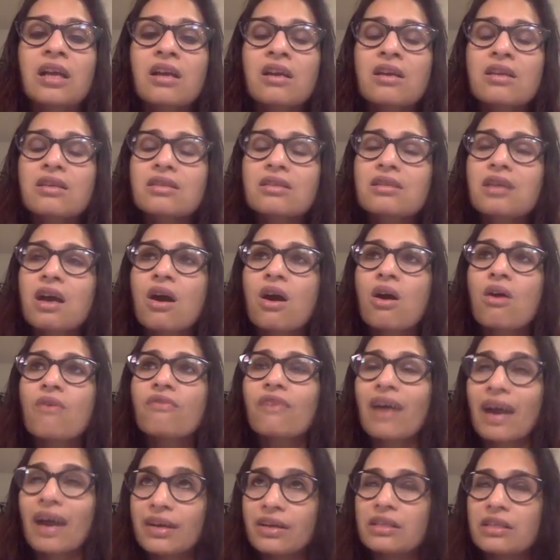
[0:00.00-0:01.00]

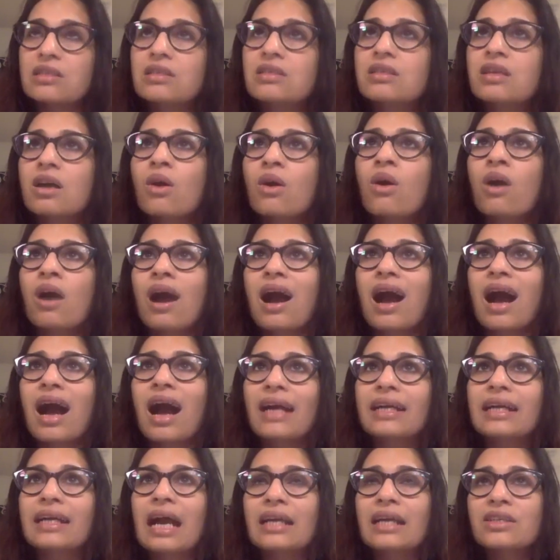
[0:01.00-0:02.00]
So
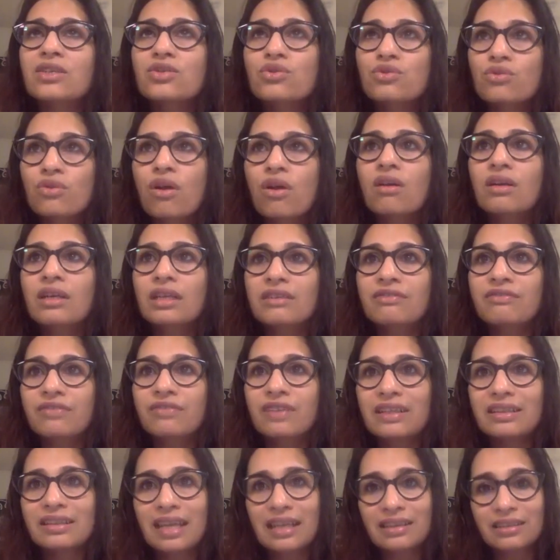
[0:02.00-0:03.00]
I strongly
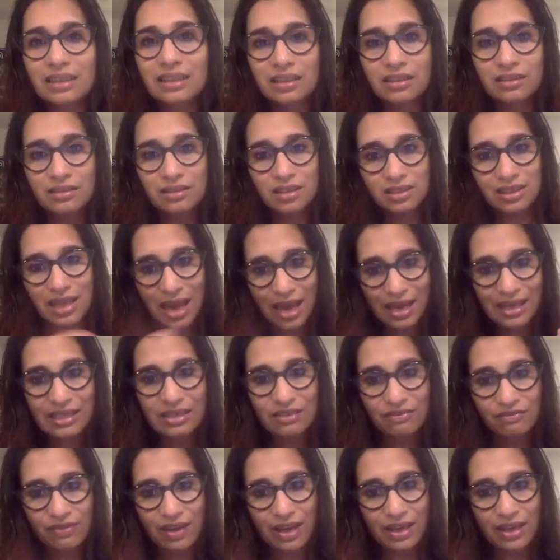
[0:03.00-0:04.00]
feel that the side
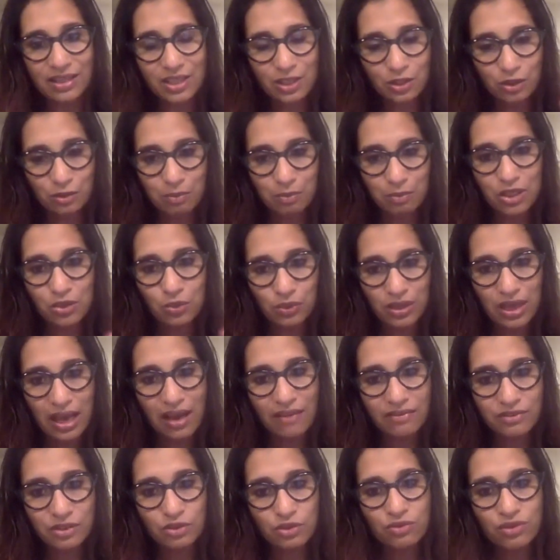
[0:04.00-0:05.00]
effects could be, so we have
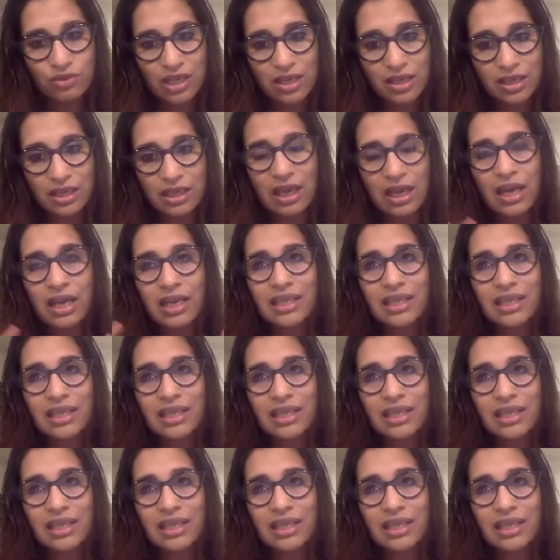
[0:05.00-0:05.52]
to really